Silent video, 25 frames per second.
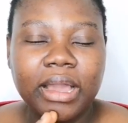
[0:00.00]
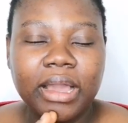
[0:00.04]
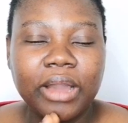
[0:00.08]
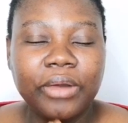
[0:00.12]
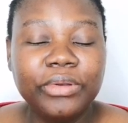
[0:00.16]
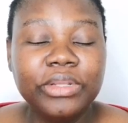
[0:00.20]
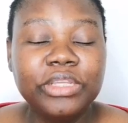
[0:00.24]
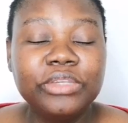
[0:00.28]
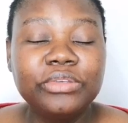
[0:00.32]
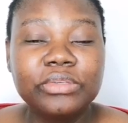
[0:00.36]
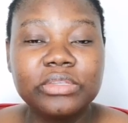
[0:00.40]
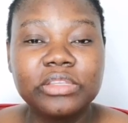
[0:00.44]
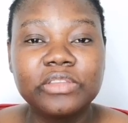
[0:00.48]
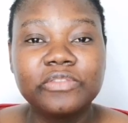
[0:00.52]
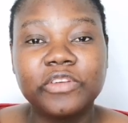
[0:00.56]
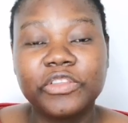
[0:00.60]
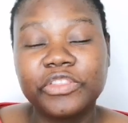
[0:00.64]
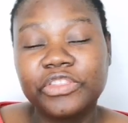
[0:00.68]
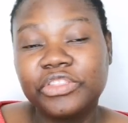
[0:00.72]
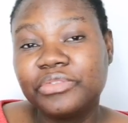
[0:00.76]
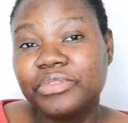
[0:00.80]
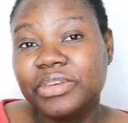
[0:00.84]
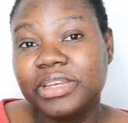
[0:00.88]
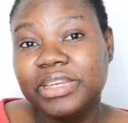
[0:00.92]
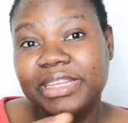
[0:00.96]
I only use it for
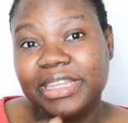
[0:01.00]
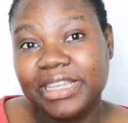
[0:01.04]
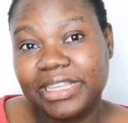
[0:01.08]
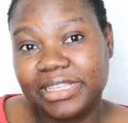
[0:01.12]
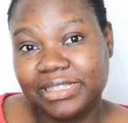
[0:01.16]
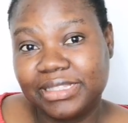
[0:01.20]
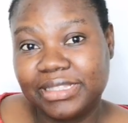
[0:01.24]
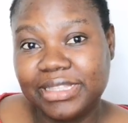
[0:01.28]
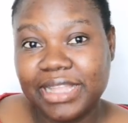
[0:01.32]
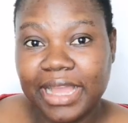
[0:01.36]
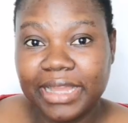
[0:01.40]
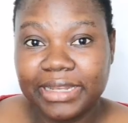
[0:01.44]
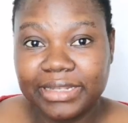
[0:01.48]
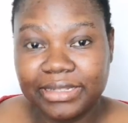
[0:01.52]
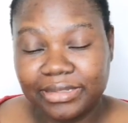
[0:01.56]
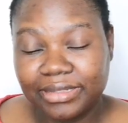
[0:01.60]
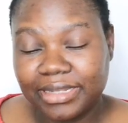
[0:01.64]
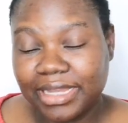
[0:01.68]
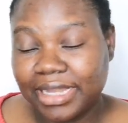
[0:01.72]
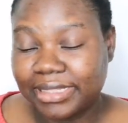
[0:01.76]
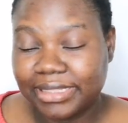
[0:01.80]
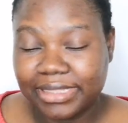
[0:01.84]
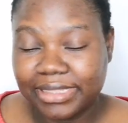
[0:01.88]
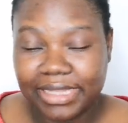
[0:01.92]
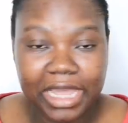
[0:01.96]
3 days.
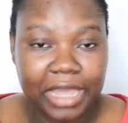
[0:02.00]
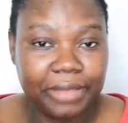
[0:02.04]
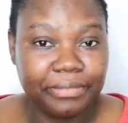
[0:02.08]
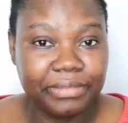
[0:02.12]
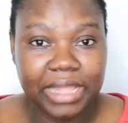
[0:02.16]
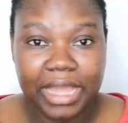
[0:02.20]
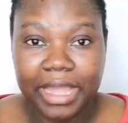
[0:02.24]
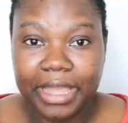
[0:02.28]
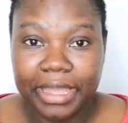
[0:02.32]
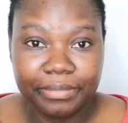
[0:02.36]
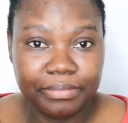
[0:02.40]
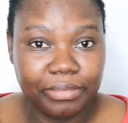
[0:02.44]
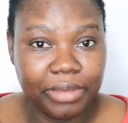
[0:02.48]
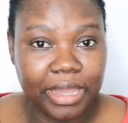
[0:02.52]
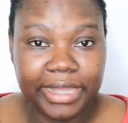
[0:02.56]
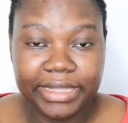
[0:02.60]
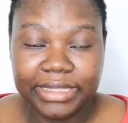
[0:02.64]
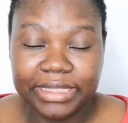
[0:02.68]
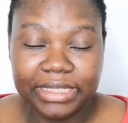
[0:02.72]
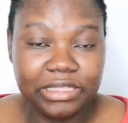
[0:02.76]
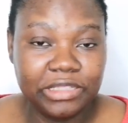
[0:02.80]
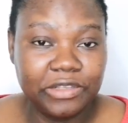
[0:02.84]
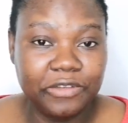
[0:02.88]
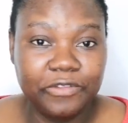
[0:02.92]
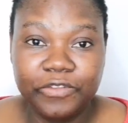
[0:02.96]
That time that I
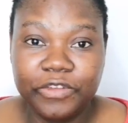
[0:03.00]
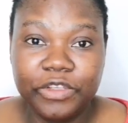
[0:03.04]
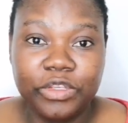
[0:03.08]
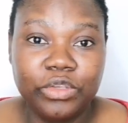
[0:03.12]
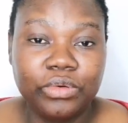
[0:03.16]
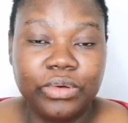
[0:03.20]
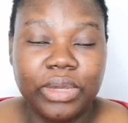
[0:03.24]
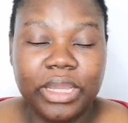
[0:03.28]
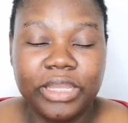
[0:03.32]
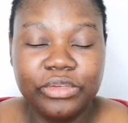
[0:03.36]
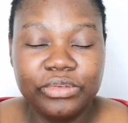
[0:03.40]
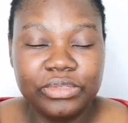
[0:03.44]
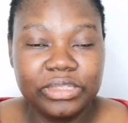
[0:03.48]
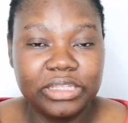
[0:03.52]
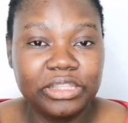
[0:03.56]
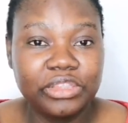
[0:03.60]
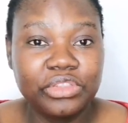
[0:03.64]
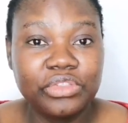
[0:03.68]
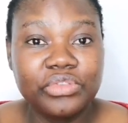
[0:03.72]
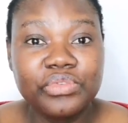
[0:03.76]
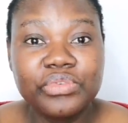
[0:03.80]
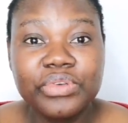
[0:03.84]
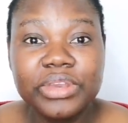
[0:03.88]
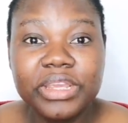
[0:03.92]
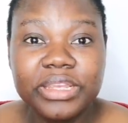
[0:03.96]
did the video, I use it
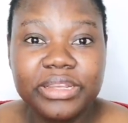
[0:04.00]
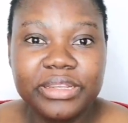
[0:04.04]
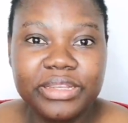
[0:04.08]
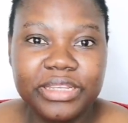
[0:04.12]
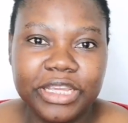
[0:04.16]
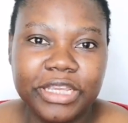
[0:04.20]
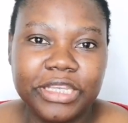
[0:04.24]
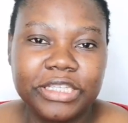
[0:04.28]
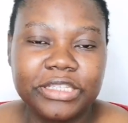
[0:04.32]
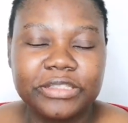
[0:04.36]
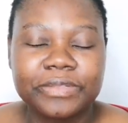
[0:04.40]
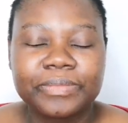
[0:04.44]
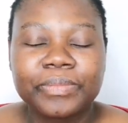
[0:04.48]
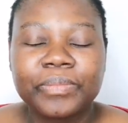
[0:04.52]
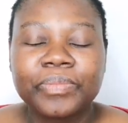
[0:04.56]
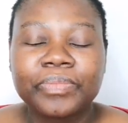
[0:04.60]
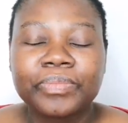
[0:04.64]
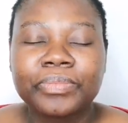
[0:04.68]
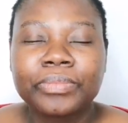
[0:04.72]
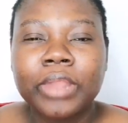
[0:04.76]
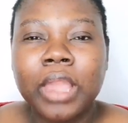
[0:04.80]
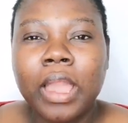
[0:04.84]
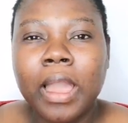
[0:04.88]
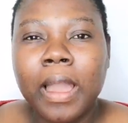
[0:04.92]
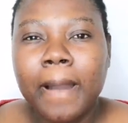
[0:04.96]
3 days.
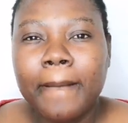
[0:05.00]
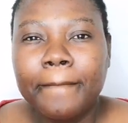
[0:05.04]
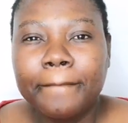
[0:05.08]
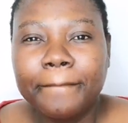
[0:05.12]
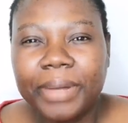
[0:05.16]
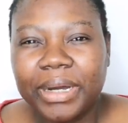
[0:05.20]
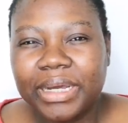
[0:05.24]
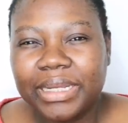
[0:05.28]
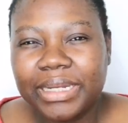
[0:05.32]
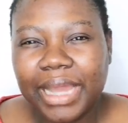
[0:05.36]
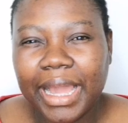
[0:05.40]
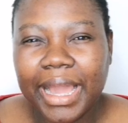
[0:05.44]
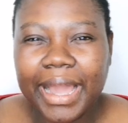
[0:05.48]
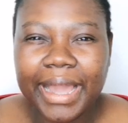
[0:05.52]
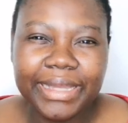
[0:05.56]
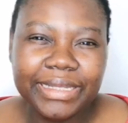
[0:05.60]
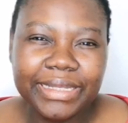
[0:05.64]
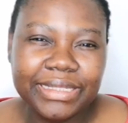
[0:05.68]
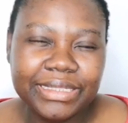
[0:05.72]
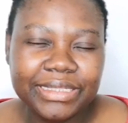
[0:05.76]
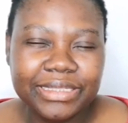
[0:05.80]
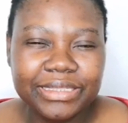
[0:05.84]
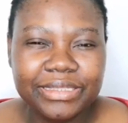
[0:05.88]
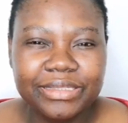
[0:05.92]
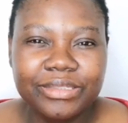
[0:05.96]
But I
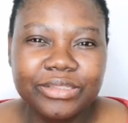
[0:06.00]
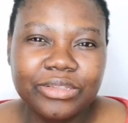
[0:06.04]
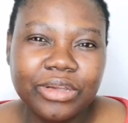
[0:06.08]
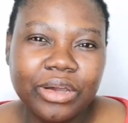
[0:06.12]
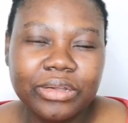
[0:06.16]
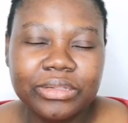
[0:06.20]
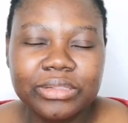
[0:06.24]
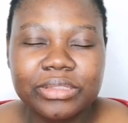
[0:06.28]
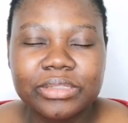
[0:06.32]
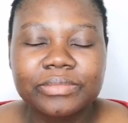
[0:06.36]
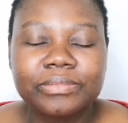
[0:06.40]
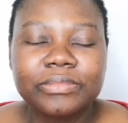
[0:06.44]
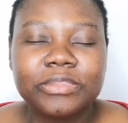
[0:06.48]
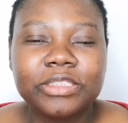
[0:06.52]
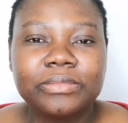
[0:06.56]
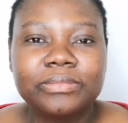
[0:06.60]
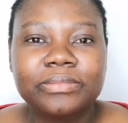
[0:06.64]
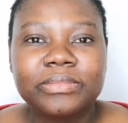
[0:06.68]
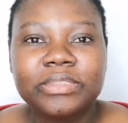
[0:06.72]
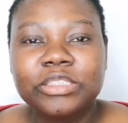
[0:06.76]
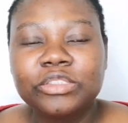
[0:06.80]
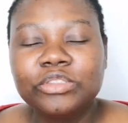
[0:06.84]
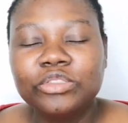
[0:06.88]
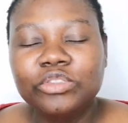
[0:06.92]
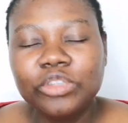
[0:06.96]
did not,
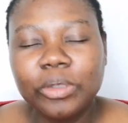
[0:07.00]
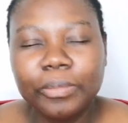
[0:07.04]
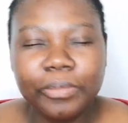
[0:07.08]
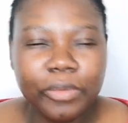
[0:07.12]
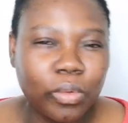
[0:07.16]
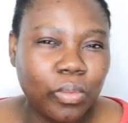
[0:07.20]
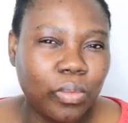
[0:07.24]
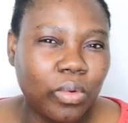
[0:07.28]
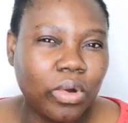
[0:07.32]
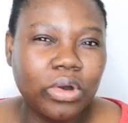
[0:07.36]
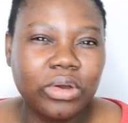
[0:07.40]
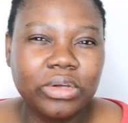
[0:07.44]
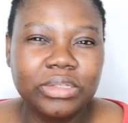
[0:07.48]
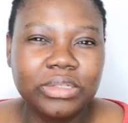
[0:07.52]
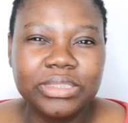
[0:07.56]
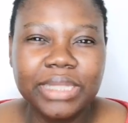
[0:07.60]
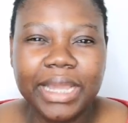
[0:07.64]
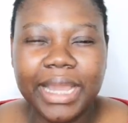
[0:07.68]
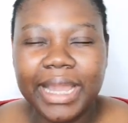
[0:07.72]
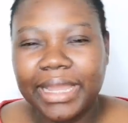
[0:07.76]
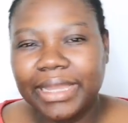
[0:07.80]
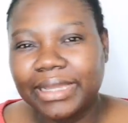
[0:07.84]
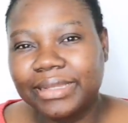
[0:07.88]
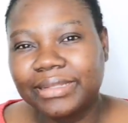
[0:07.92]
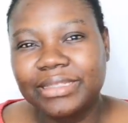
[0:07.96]
number one,
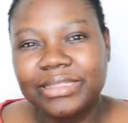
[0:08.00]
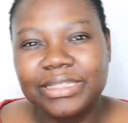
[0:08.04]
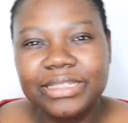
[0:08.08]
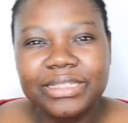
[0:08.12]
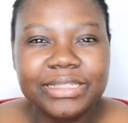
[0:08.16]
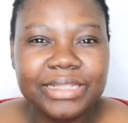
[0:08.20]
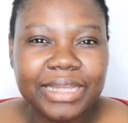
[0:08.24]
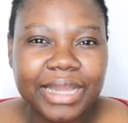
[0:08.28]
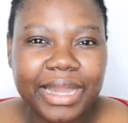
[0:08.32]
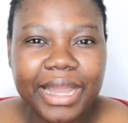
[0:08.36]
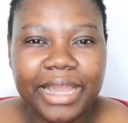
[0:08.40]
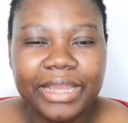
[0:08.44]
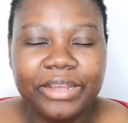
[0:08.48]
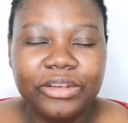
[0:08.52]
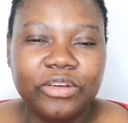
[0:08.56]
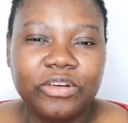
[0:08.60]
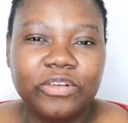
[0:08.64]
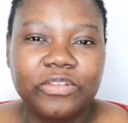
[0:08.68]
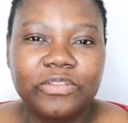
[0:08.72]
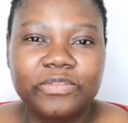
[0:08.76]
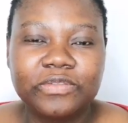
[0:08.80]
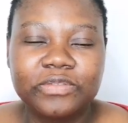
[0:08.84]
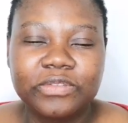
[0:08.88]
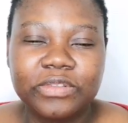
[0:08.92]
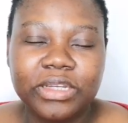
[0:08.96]
I didn't kind
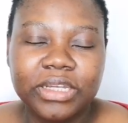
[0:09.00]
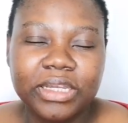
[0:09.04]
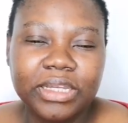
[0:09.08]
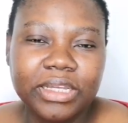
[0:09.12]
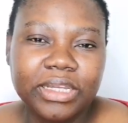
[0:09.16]
of